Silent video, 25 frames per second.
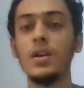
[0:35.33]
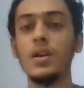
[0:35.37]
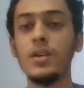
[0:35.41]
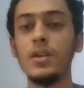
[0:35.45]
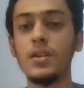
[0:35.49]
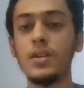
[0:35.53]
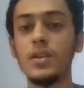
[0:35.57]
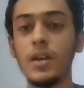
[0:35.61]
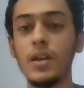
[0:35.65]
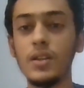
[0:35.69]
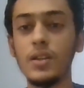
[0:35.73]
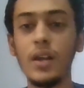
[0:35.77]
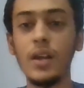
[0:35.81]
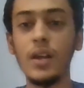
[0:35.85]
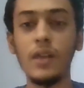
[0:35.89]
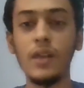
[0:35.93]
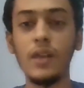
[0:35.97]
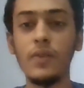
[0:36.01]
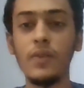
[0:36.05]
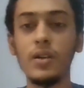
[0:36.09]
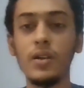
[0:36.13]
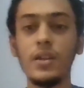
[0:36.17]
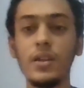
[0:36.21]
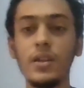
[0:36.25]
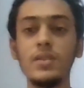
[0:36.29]
The other
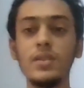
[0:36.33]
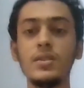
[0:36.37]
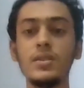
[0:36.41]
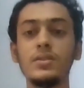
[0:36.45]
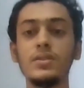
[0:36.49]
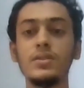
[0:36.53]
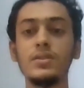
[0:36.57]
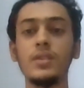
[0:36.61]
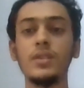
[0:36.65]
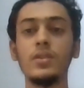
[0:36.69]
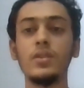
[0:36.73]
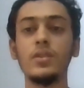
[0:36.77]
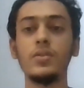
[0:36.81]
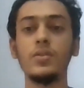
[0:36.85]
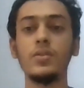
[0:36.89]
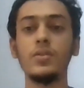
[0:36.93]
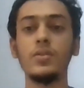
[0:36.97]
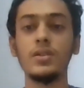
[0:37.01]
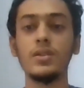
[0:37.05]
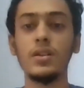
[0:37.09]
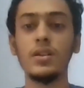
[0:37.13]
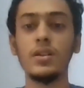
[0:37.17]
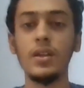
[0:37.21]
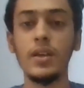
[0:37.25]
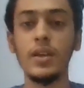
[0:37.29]
advantage is that you
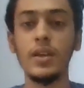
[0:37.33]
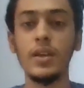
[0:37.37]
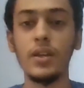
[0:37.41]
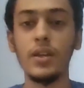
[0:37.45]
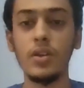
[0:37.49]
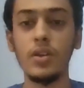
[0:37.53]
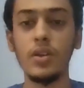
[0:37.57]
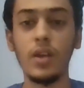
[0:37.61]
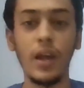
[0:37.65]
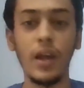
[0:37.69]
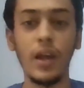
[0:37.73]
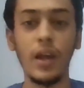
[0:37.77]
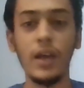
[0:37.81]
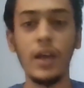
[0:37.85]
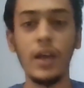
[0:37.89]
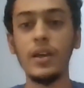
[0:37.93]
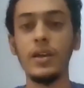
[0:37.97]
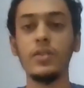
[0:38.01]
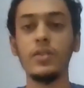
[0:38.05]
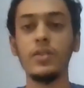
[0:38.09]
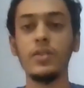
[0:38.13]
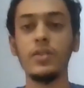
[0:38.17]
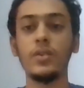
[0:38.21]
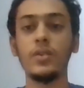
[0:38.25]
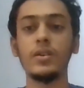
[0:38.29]
instantly get your rank
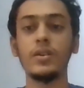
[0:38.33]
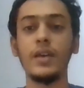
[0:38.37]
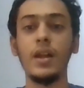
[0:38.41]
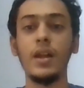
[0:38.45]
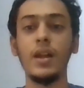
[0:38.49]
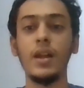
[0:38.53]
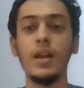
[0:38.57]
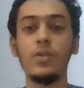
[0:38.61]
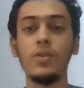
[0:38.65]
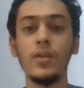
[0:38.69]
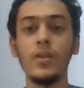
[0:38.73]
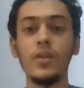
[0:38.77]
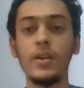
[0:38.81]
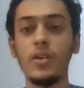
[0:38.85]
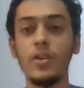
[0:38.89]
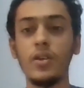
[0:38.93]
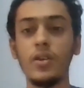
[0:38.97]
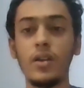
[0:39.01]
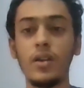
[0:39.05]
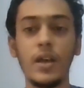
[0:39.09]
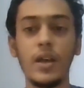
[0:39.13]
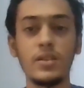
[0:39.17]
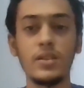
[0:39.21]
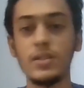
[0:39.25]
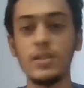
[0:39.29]
and you can calculate
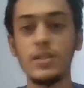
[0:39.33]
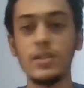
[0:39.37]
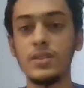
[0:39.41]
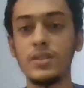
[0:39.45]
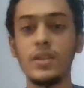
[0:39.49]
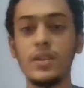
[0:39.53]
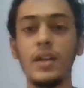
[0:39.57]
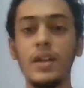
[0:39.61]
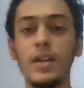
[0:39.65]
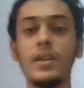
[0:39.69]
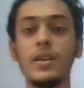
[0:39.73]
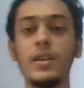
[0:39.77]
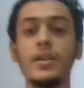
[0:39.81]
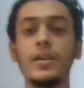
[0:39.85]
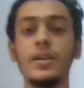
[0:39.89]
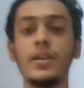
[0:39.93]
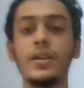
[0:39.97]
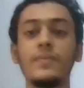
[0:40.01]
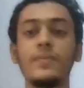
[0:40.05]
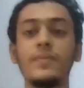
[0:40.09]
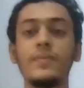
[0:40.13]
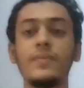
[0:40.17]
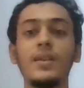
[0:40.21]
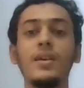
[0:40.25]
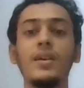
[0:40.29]
your national standing.
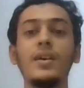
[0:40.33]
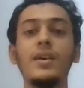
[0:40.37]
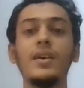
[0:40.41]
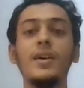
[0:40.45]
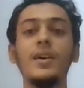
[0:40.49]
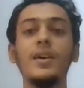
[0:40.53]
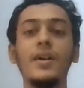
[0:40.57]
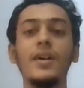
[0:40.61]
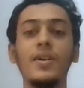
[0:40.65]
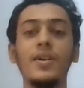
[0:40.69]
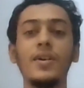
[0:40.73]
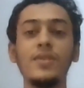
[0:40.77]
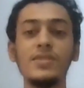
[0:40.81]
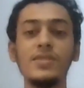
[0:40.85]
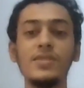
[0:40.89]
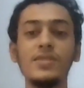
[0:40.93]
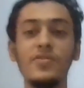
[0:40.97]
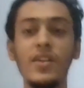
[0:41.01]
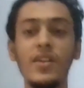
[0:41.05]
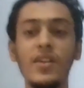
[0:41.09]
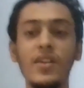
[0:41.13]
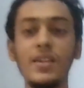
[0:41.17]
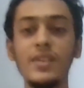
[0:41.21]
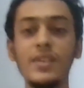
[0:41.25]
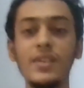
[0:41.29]
I also
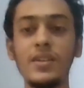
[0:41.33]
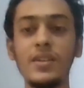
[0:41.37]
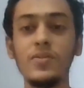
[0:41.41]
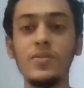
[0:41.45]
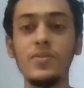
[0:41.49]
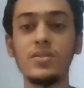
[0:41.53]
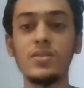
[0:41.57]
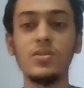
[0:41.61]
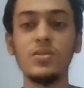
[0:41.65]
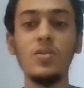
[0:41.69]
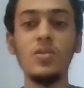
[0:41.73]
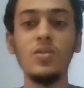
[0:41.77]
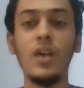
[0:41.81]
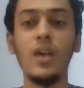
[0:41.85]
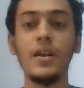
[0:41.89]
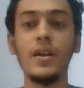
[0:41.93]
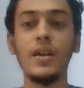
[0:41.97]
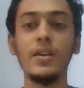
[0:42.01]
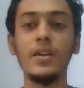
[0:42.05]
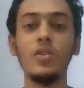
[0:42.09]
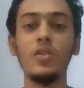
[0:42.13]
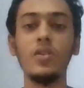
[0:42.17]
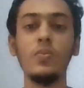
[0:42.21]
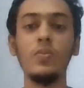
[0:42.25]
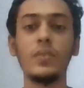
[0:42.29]
felt that there was no
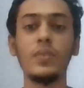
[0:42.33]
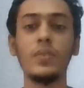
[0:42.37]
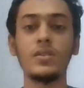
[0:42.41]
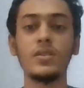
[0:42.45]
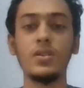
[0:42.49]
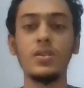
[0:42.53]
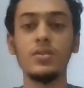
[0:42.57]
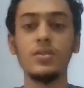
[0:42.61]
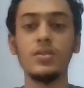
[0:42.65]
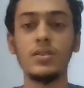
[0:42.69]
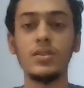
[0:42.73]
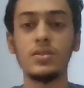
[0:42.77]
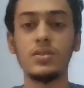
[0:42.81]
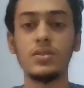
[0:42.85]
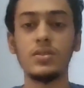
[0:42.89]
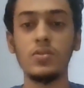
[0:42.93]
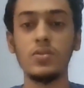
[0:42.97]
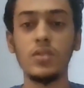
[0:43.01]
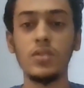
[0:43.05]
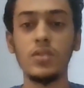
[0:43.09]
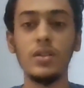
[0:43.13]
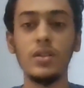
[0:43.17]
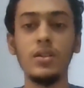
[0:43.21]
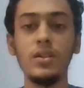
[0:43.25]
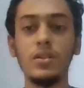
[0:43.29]
undue pressure on the
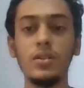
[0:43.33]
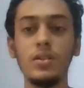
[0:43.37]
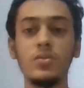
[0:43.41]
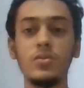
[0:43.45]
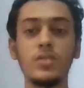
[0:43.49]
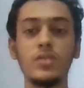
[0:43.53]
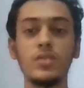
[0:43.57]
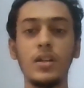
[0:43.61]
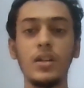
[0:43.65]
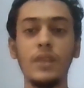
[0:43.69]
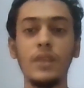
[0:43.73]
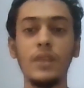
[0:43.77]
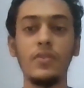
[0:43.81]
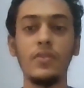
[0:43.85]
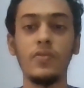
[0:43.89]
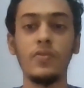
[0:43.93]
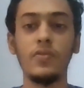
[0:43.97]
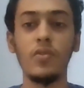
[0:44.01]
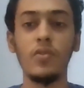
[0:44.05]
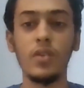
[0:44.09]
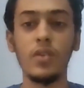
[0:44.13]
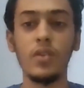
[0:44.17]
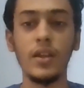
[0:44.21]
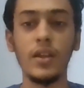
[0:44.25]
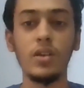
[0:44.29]
student to study for
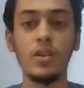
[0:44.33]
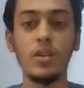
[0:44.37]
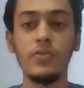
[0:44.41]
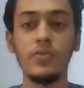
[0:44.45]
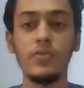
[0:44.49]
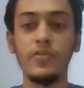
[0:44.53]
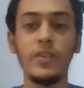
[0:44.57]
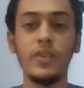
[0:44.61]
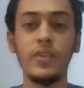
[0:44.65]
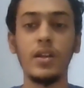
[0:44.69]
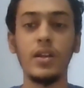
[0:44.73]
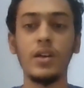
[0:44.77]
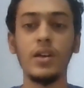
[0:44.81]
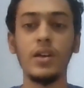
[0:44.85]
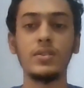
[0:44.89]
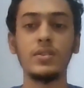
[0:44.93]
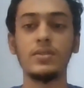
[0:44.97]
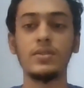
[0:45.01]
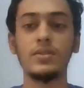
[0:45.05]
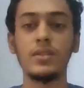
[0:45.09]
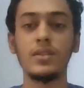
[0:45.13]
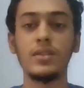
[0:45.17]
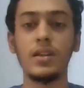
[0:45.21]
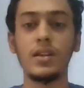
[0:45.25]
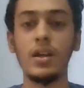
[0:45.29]
14 to 15 hours,
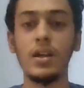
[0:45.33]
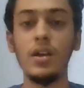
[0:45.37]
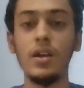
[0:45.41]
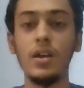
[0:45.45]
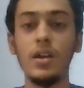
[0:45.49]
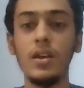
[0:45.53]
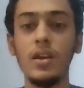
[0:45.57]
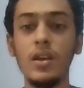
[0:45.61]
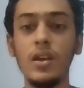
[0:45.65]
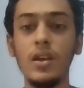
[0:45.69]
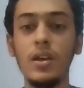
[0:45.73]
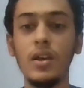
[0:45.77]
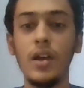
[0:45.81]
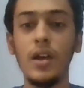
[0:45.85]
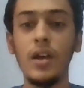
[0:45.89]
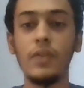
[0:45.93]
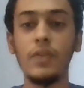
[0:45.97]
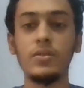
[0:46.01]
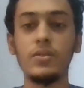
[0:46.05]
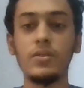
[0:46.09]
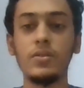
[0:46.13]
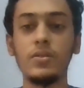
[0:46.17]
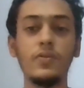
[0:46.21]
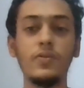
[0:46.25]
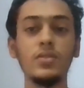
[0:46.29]
etc., and
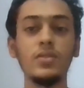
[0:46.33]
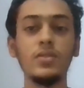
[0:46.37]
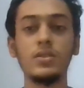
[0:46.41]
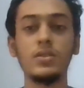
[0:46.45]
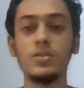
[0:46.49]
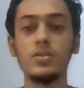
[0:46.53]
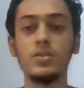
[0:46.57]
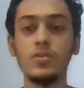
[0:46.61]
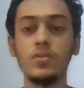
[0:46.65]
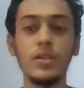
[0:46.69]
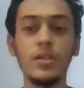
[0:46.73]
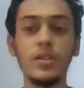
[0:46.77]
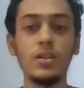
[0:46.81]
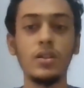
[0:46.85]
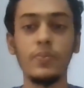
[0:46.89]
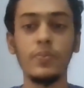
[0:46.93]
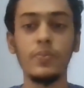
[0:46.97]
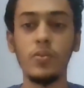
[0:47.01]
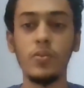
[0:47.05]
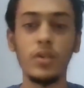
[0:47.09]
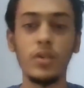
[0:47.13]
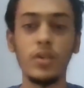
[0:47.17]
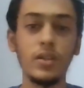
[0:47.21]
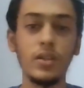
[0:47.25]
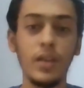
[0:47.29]
was left to the student to
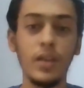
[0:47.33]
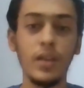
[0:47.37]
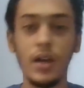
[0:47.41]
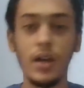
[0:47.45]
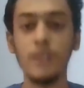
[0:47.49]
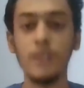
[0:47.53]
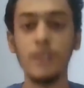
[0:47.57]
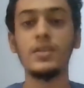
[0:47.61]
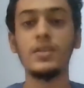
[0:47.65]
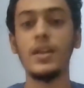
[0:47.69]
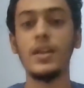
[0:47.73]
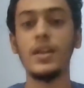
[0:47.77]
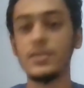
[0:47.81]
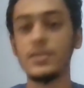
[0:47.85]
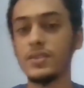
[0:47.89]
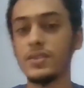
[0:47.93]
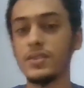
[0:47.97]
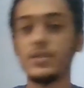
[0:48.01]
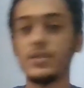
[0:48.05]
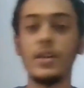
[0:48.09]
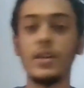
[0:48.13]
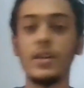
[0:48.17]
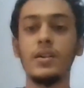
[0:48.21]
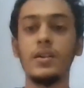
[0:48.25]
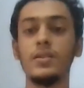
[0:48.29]
put in the hours as
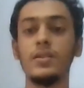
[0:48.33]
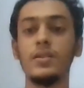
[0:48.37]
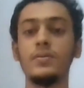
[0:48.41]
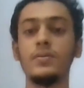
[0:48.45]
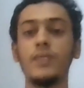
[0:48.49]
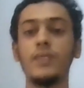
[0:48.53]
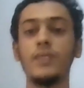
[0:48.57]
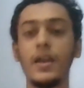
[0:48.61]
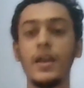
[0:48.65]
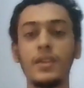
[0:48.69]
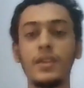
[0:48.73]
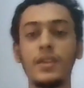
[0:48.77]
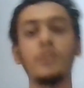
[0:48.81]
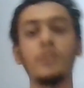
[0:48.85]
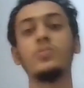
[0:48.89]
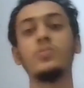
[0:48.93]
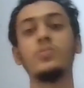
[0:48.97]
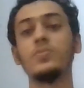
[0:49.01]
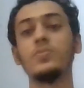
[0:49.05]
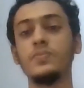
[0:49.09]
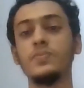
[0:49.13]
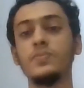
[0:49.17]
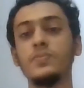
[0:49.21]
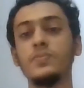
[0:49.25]
desired. Thank you.